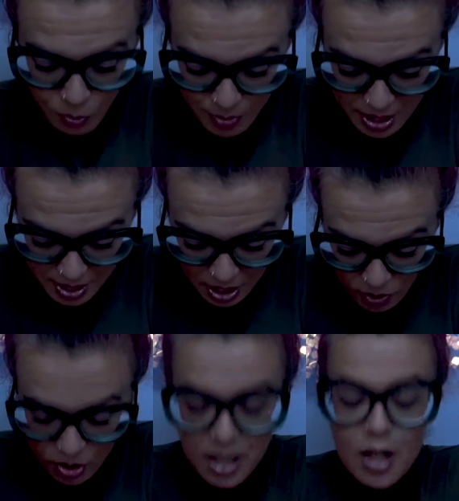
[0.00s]
me
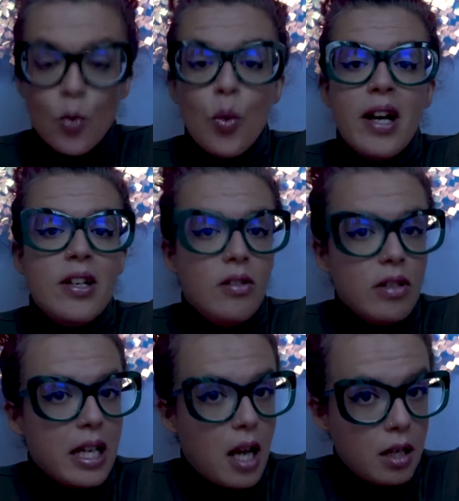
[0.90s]
serious, like where are you
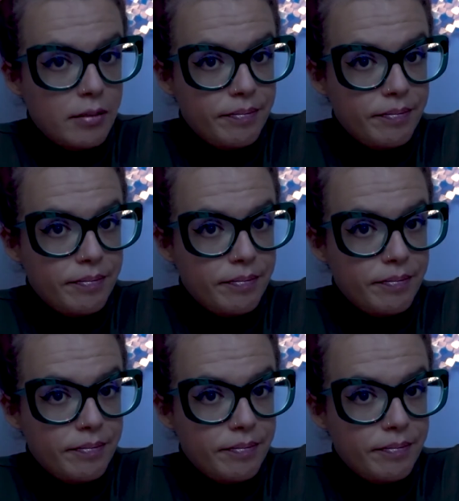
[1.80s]
looking at?